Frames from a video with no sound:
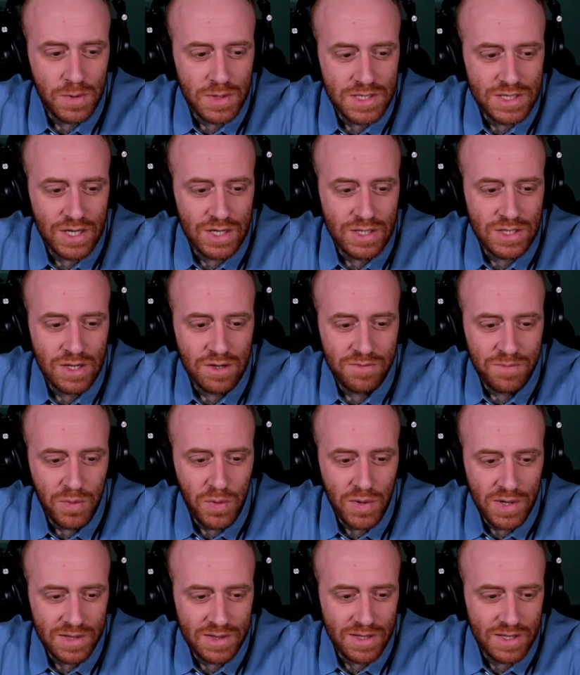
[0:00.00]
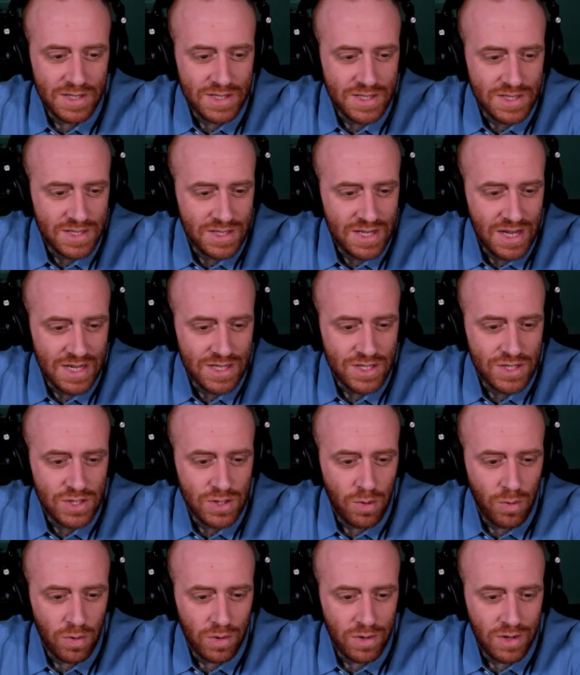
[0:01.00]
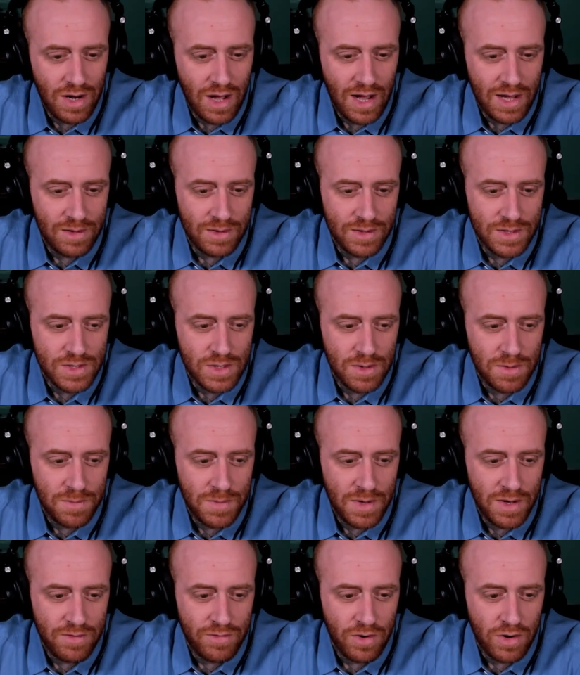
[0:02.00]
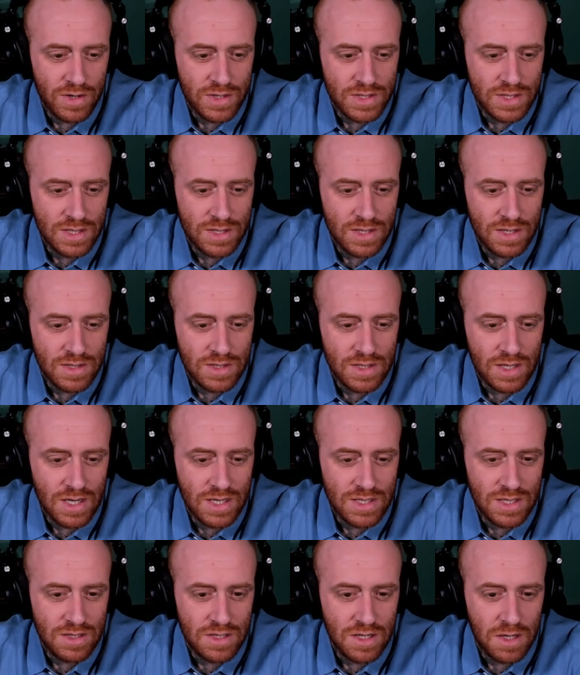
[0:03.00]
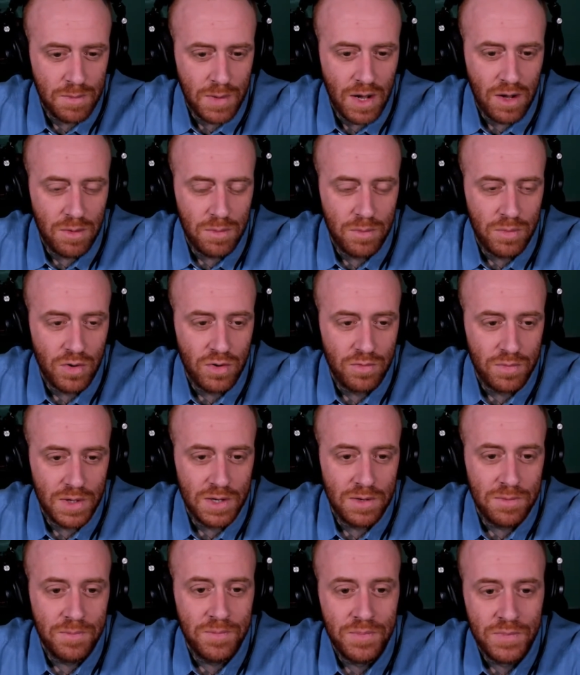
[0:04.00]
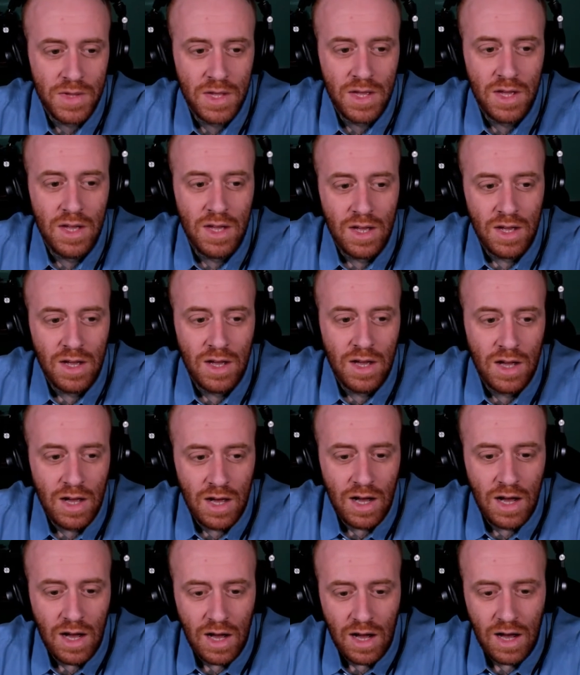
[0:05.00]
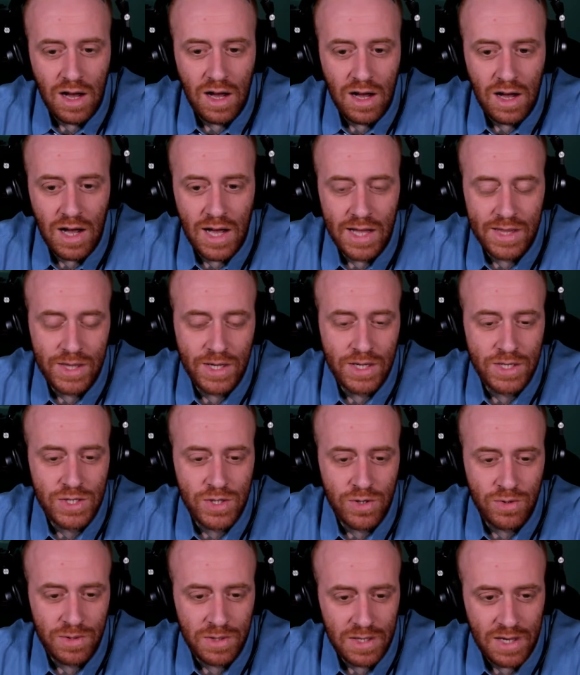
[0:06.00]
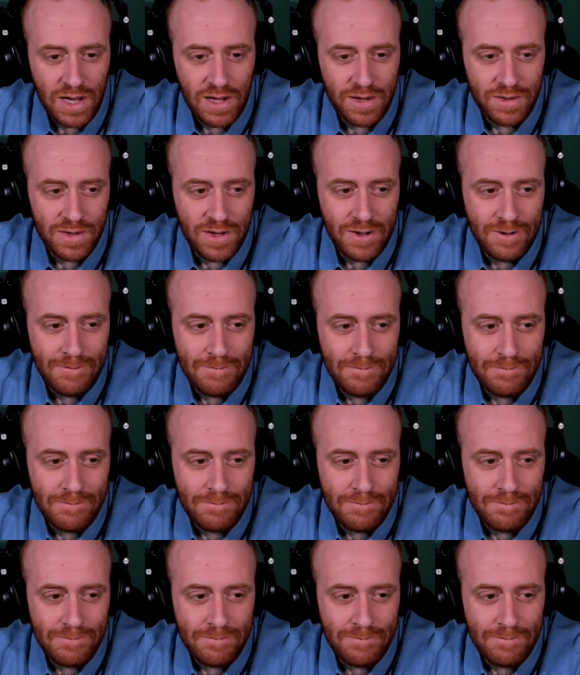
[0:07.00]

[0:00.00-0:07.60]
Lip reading: sense of pointlessness or nihilism if our existence isn't about improvement. I think it certainly can, yeah.